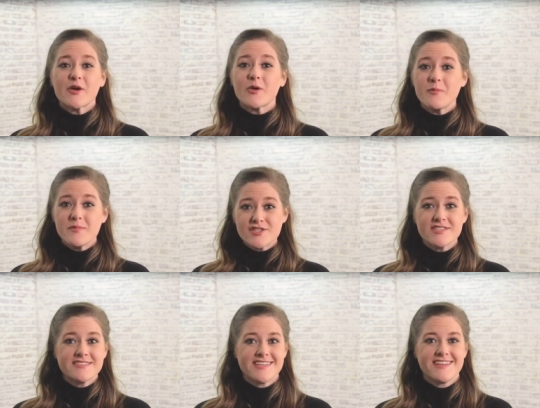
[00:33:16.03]
Go to
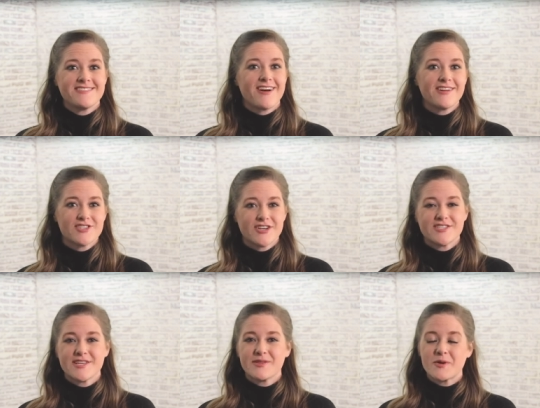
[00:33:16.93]
mission city dot
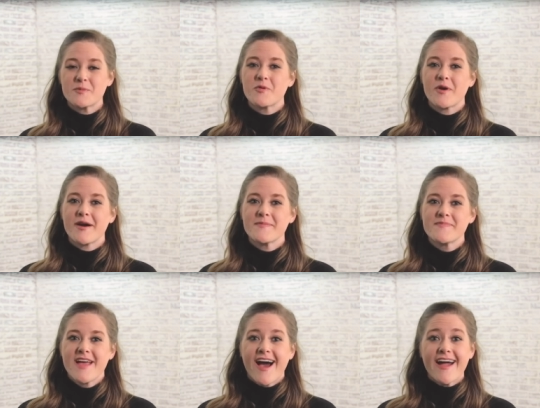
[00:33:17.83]
church and learn more.
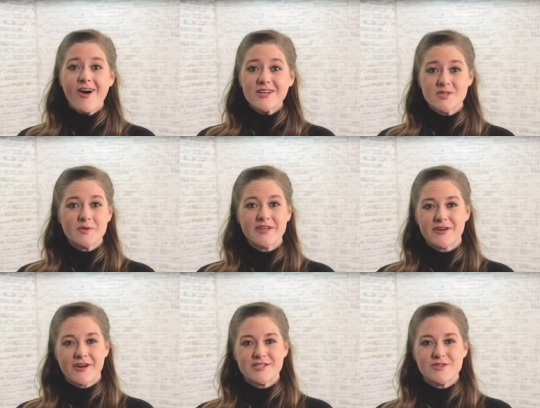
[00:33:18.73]
I also want to
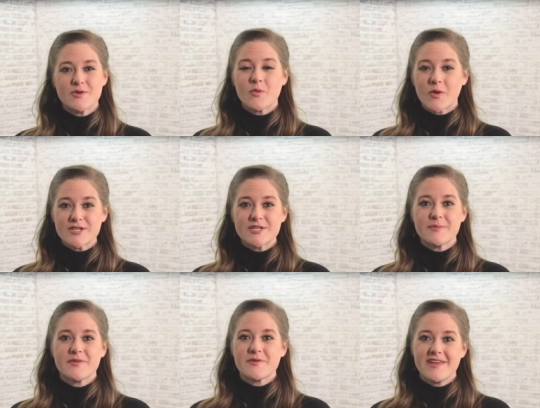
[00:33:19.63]
encourage you to
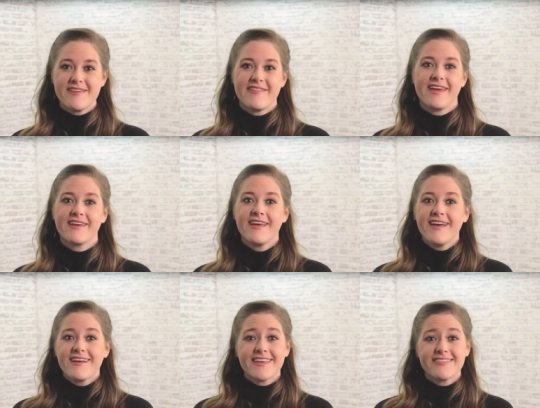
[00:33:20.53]
worship through
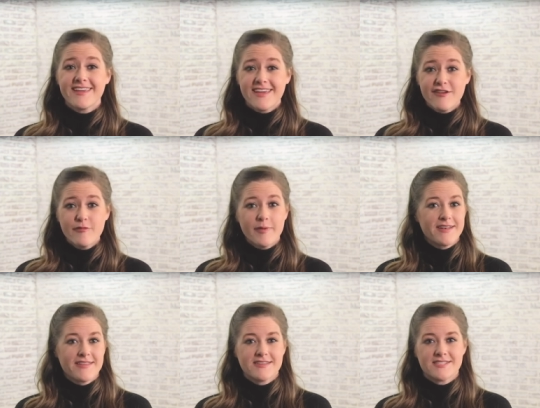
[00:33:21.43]
giving. Click the Give
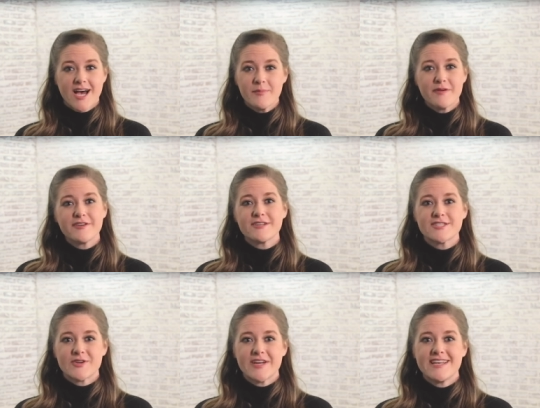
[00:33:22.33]
button at the top of your
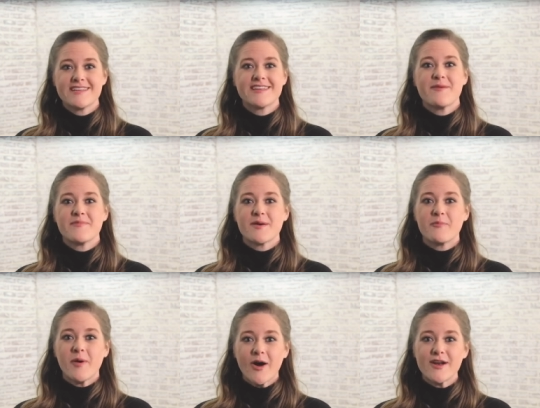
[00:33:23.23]
screen and be a
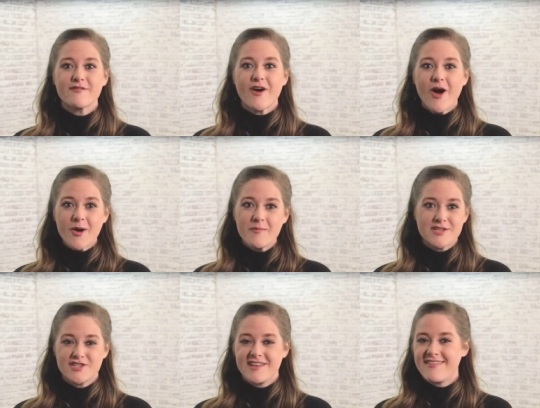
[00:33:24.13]
part of our
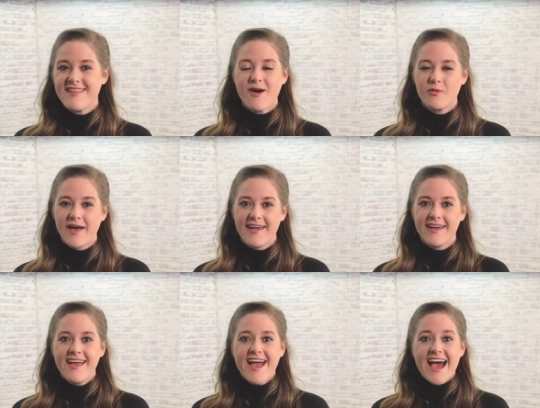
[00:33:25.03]
mission in that way,
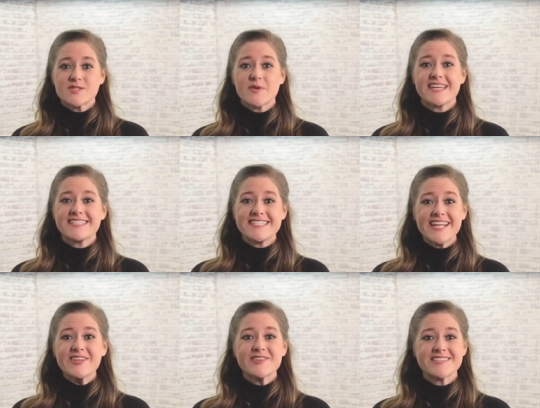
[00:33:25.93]
as we
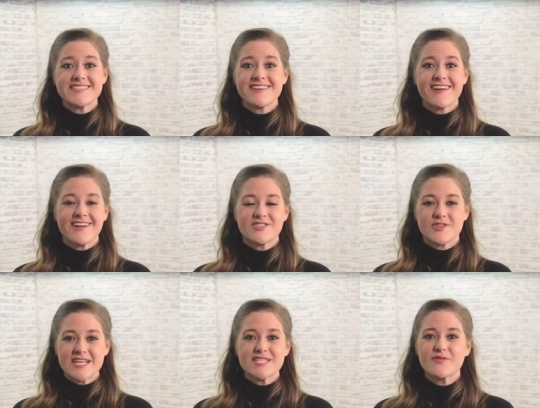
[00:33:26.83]
continue to see God
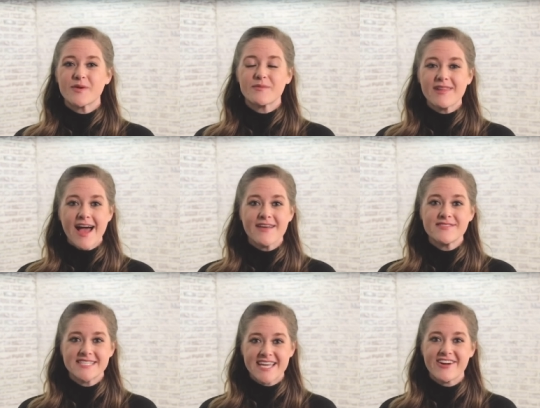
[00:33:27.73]
transform
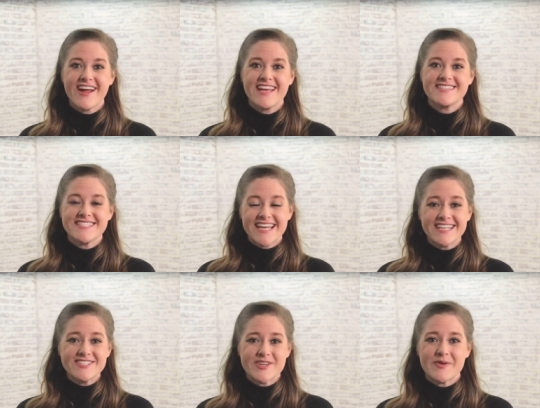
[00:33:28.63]
lives here in
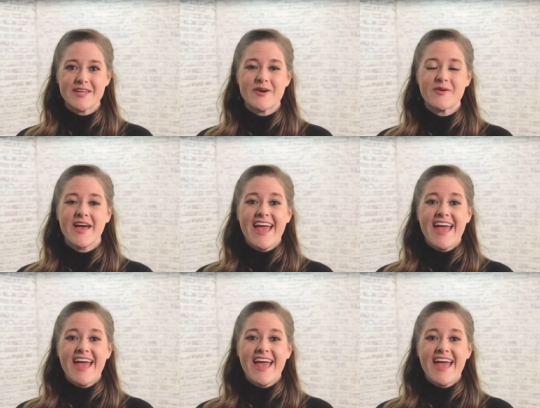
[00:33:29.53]
San Antonio